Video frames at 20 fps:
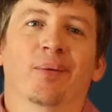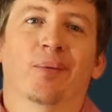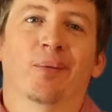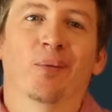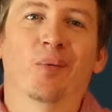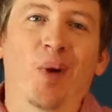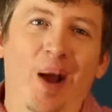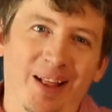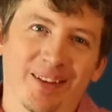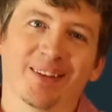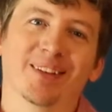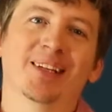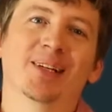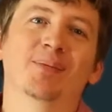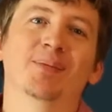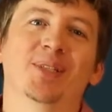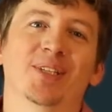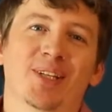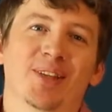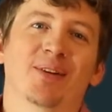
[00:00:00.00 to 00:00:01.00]

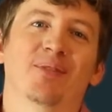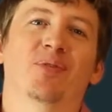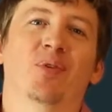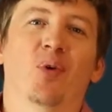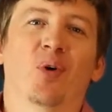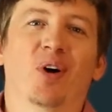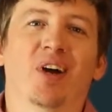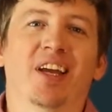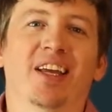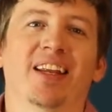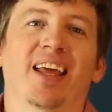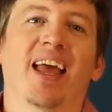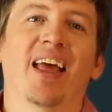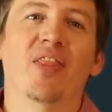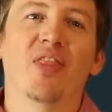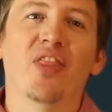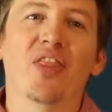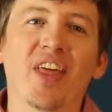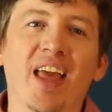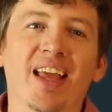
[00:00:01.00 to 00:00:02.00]
Welcome to the Void,
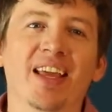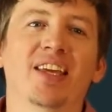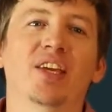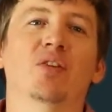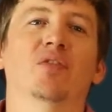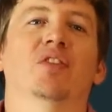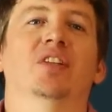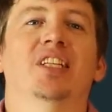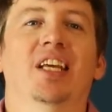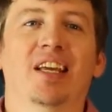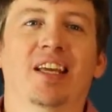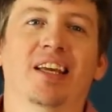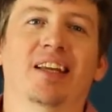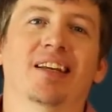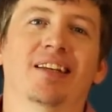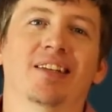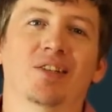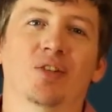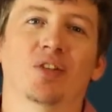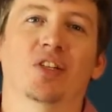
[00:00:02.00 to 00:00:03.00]
and thank you for taking an
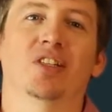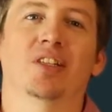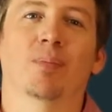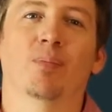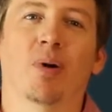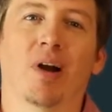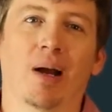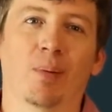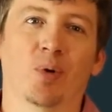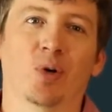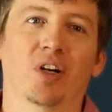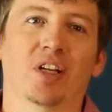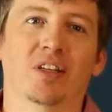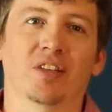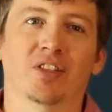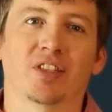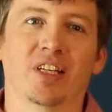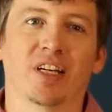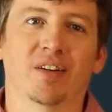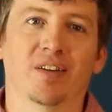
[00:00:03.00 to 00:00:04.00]
interest in Primordial
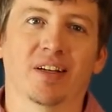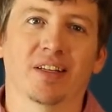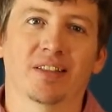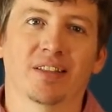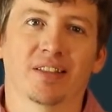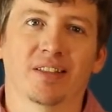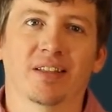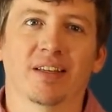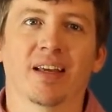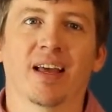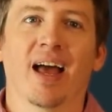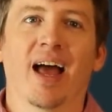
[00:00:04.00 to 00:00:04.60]
Secrets.